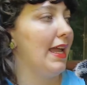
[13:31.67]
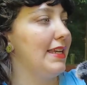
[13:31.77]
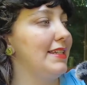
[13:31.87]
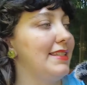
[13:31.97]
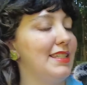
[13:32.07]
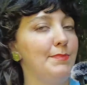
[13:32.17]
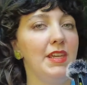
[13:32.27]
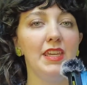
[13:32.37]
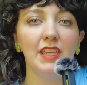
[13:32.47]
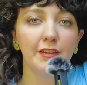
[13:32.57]
And
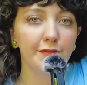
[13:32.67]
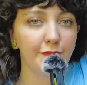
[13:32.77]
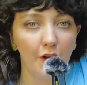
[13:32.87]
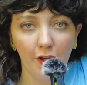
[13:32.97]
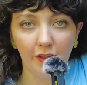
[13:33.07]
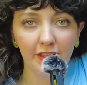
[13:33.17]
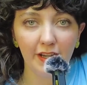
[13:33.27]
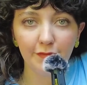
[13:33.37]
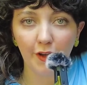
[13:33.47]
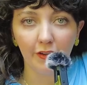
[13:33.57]
speaking of fall
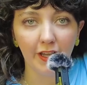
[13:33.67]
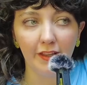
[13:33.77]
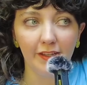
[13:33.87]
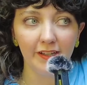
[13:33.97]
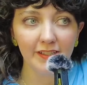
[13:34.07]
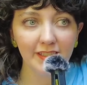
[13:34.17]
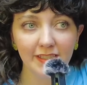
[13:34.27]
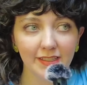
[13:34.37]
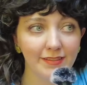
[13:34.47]
and fall colors,